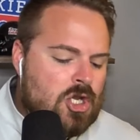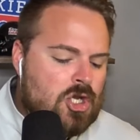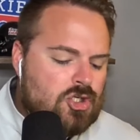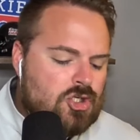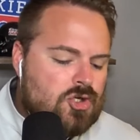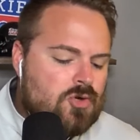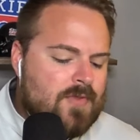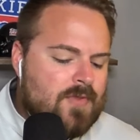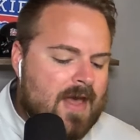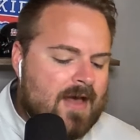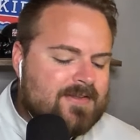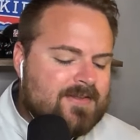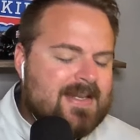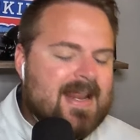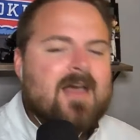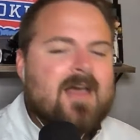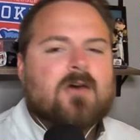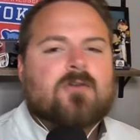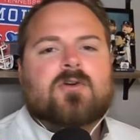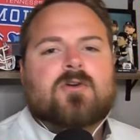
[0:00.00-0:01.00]

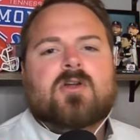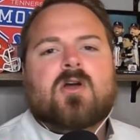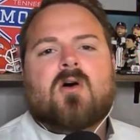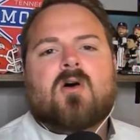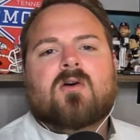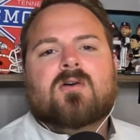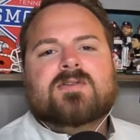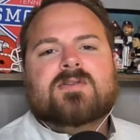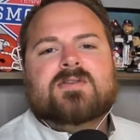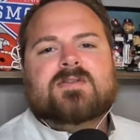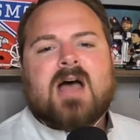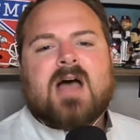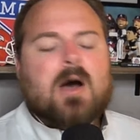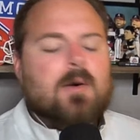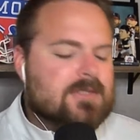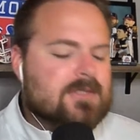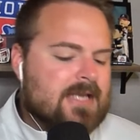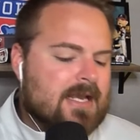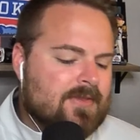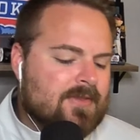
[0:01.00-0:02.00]
2,800 yards, I
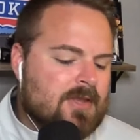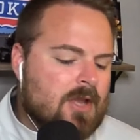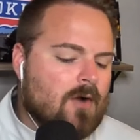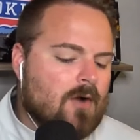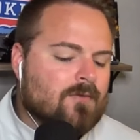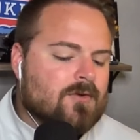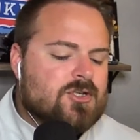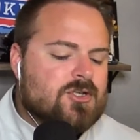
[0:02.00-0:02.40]
would take the over.